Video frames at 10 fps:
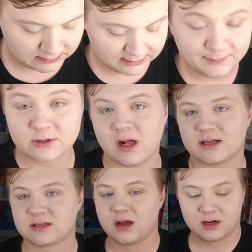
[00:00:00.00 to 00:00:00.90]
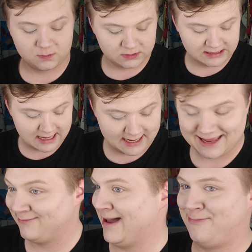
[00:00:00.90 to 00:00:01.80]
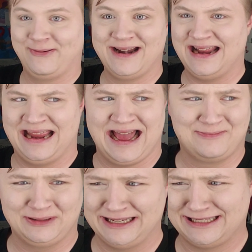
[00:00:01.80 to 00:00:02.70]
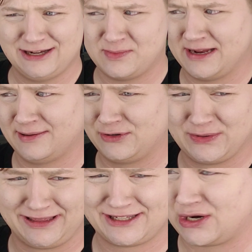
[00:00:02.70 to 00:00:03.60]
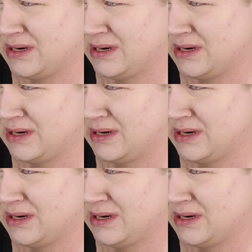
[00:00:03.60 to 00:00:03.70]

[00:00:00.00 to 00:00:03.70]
lip gloss on and was like, am I pretty yet? Please tell me I'm doing this